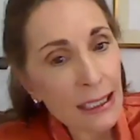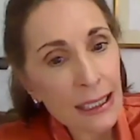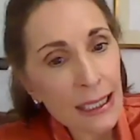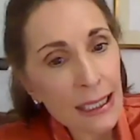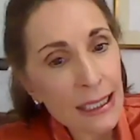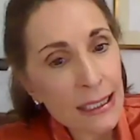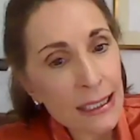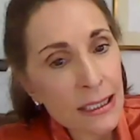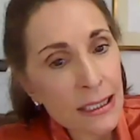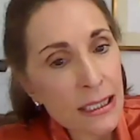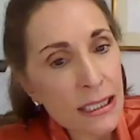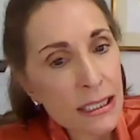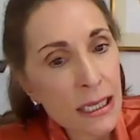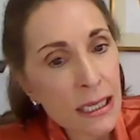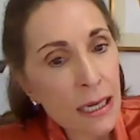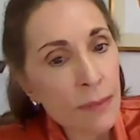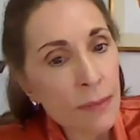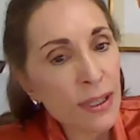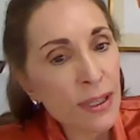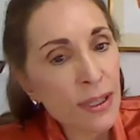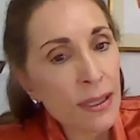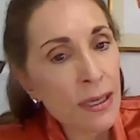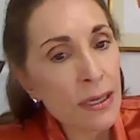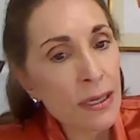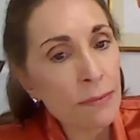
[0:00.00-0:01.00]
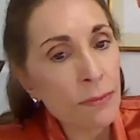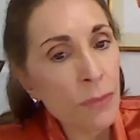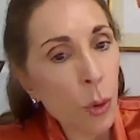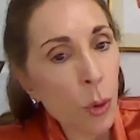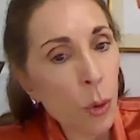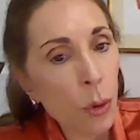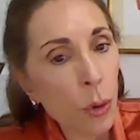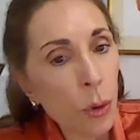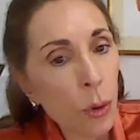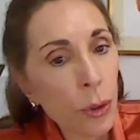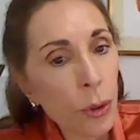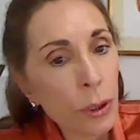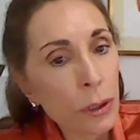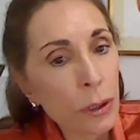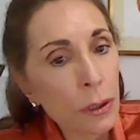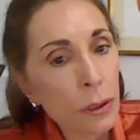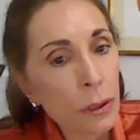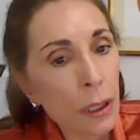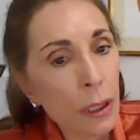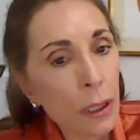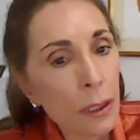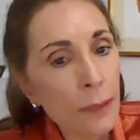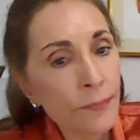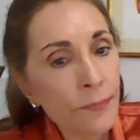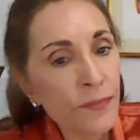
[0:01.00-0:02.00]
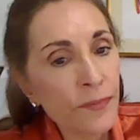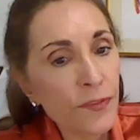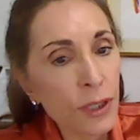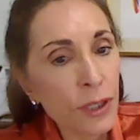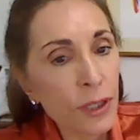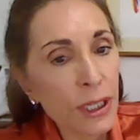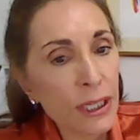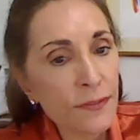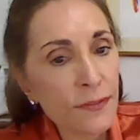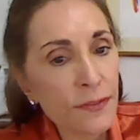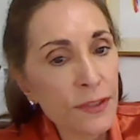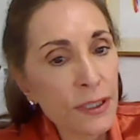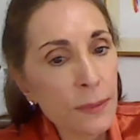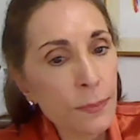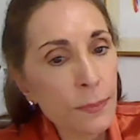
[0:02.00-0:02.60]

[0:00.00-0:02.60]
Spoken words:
and some of them are, forgive it,